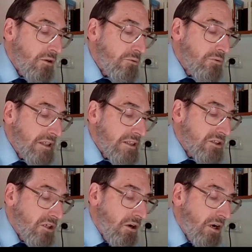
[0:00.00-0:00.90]

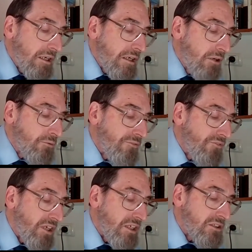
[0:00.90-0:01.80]
nishar
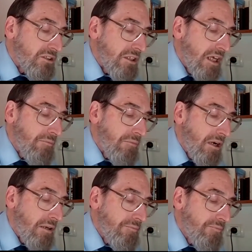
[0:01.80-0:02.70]
harivi'it
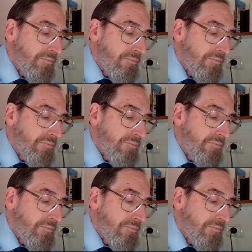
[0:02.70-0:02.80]
shlema.